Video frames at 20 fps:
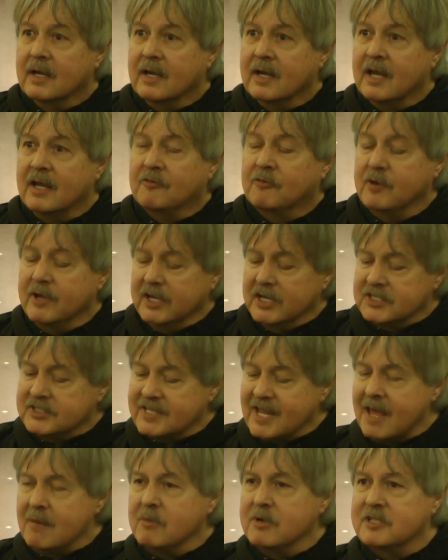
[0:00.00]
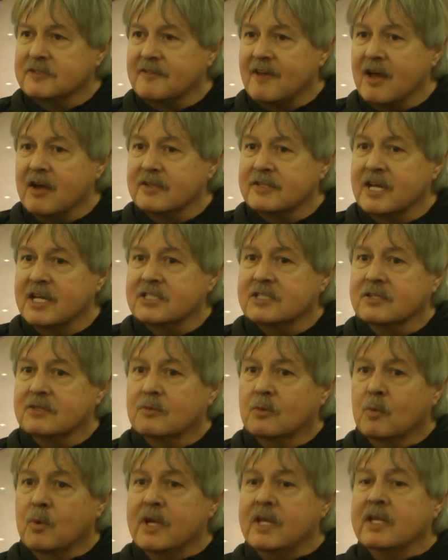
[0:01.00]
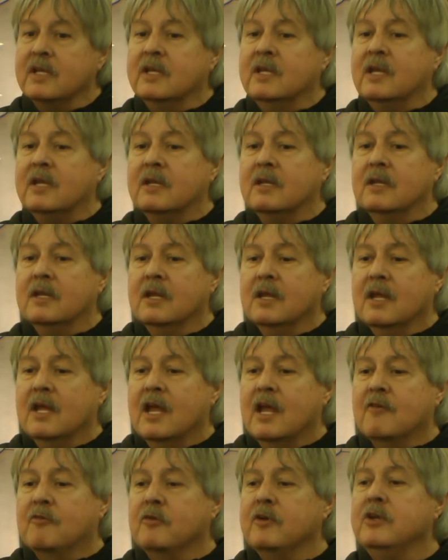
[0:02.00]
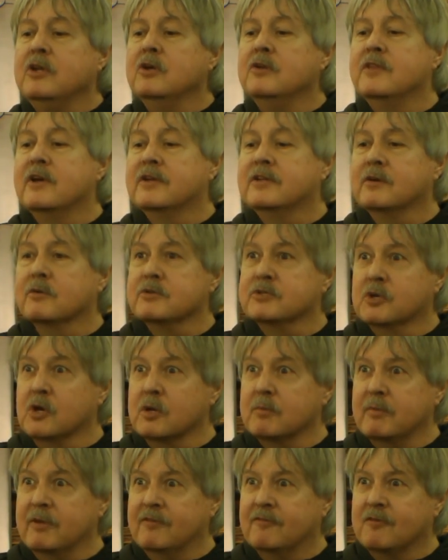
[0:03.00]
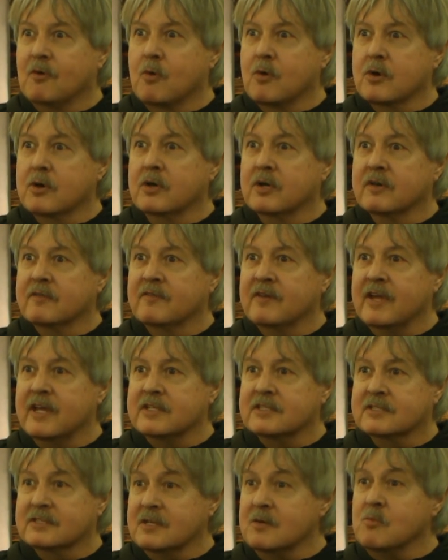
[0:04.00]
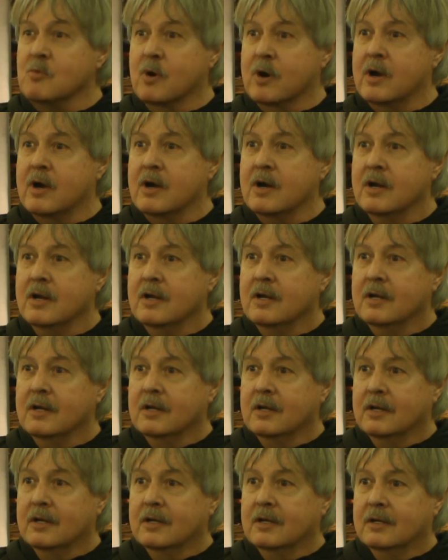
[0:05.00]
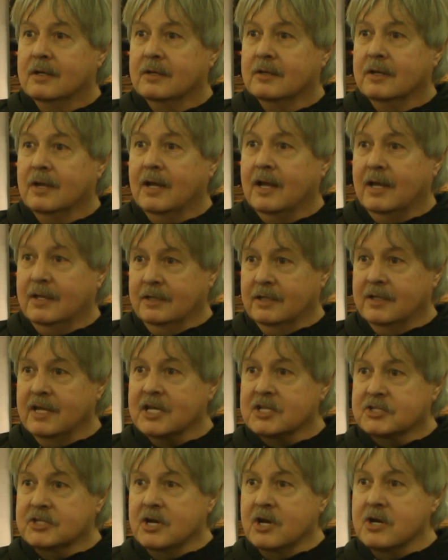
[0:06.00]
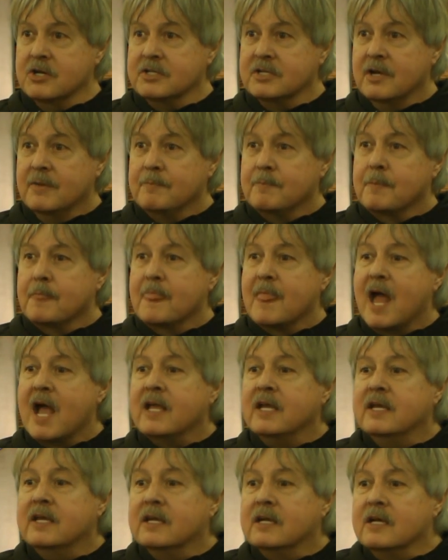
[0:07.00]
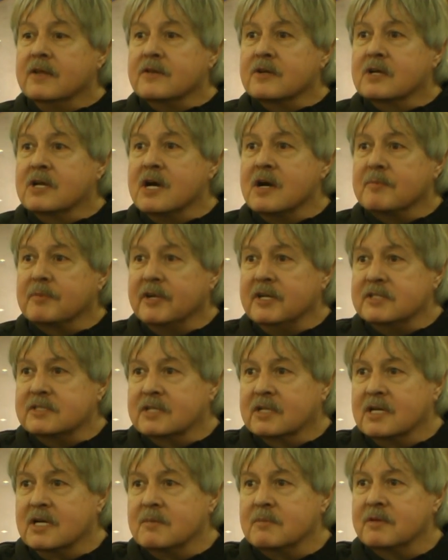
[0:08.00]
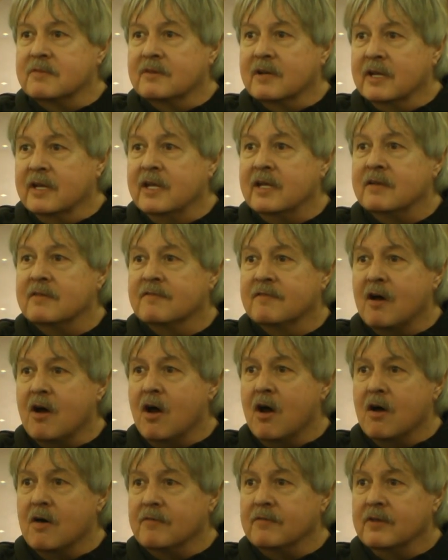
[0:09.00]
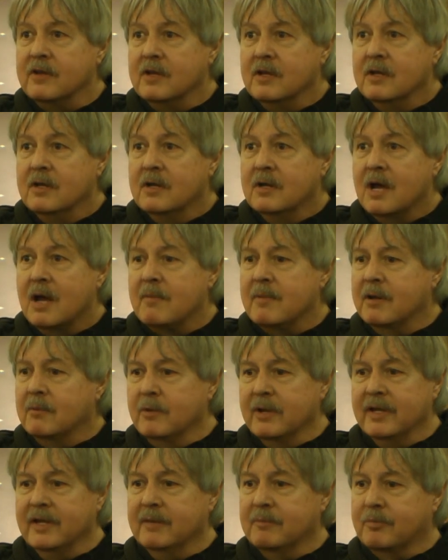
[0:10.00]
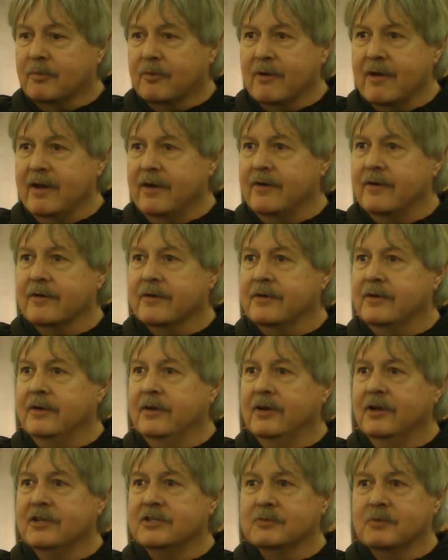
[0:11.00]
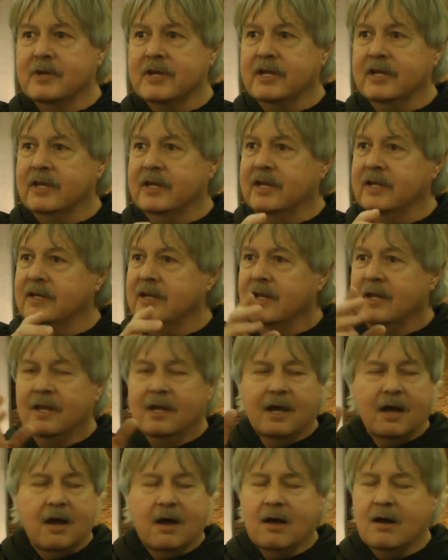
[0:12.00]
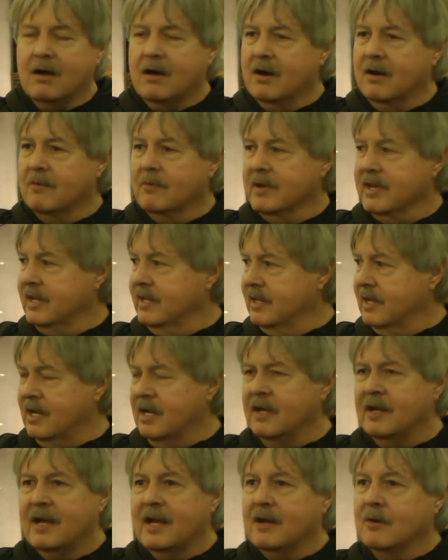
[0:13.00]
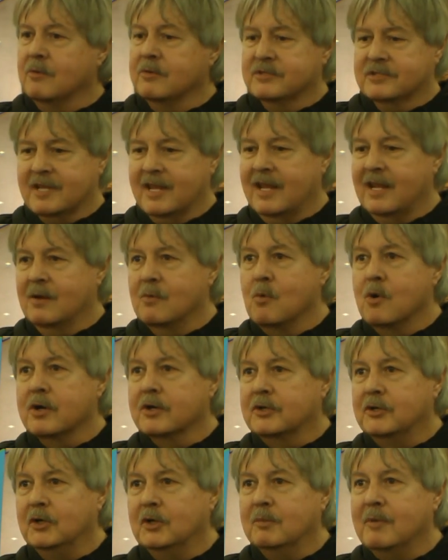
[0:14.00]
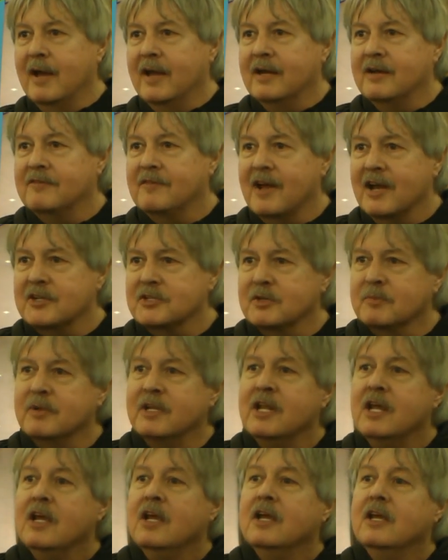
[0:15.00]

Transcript: And if we can establish foundation, we can get. If we knew that there was going to be 4 good events somewhere in the next years, I can get other companies to come and get involved. I mean, we can get Predator cues, we can get, I don't want to say any one cue manufacturer,